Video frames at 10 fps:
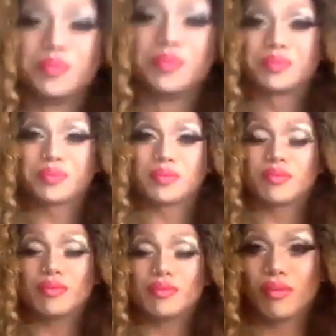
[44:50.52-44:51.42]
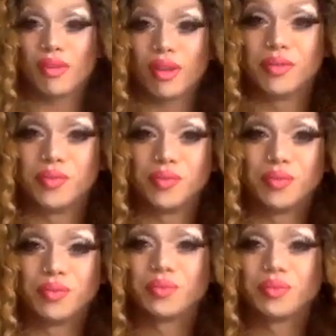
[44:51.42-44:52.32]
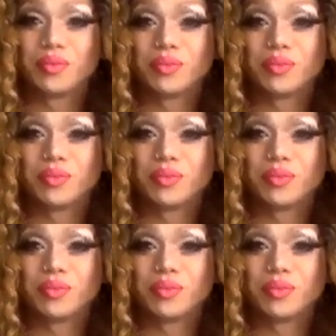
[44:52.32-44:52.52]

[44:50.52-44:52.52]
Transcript: So Todrick came to